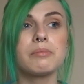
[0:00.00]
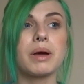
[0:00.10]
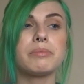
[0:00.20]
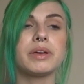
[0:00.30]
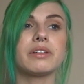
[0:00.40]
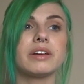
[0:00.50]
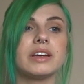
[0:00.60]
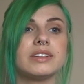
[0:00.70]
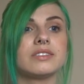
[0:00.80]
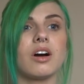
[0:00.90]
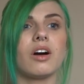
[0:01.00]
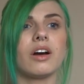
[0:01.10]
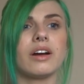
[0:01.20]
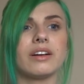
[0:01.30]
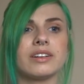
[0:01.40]
My periods
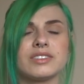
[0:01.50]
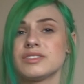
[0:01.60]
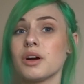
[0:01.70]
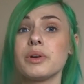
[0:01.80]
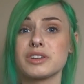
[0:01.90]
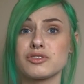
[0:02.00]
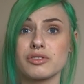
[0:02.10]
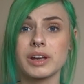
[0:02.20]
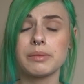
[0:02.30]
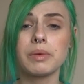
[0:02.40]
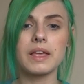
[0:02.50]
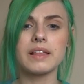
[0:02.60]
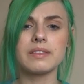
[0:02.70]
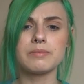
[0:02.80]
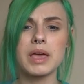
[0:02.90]
are so extreme.
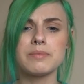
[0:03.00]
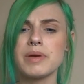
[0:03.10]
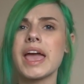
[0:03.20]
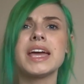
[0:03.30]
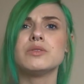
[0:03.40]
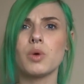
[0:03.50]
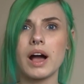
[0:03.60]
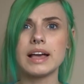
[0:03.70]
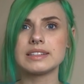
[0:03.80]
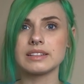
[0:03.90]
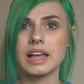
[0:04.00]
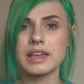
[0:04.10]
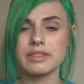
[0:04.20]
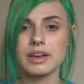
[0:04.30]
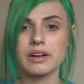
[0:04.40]
And pain-wise,
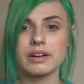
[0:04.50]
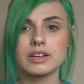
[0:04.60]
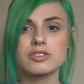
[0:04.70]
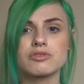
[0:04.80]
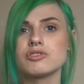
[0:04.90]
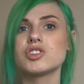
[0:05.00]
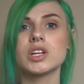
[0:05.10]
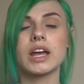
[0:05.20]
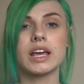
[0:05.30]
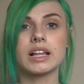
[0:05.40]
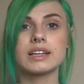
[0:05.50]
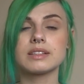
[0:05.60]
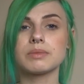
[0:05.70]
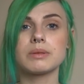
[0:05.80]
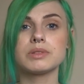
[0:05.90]
like they're excruciating. Like
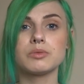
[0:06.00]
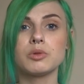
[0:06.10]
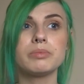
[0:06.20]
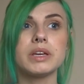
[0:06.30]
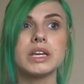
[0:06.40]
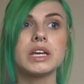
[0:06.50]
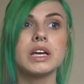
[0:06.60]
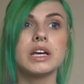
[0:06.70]
sometimes it will be